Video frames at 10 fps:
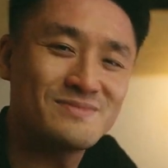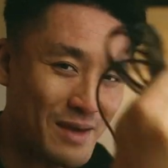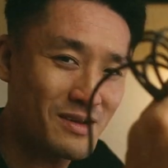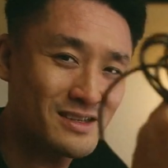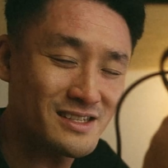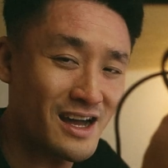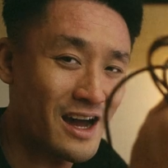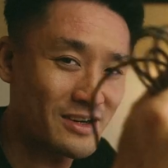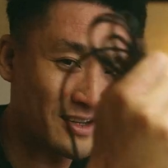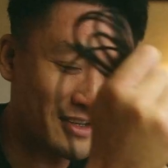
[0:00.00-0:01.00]
Cables
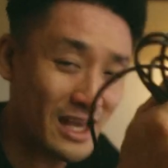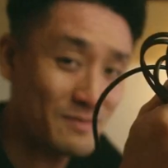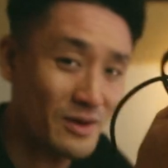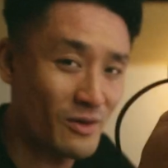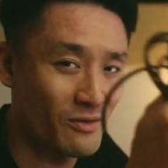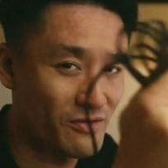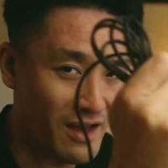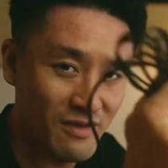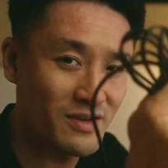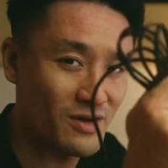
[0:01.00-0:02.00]
are the nightmare of
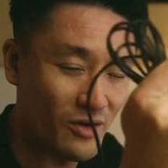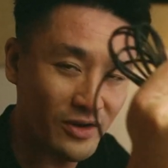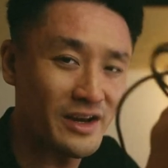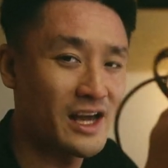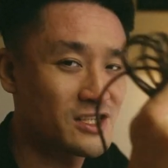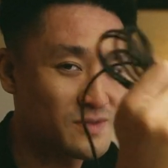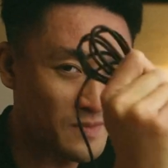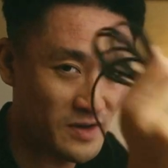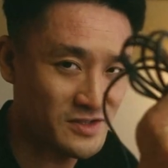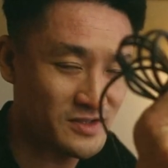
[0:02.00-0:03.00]
every organized
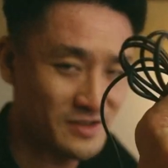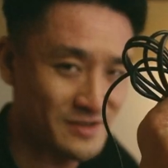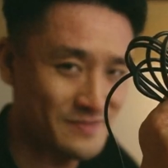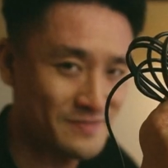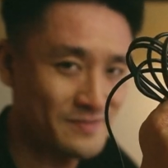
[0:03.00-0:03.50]
person.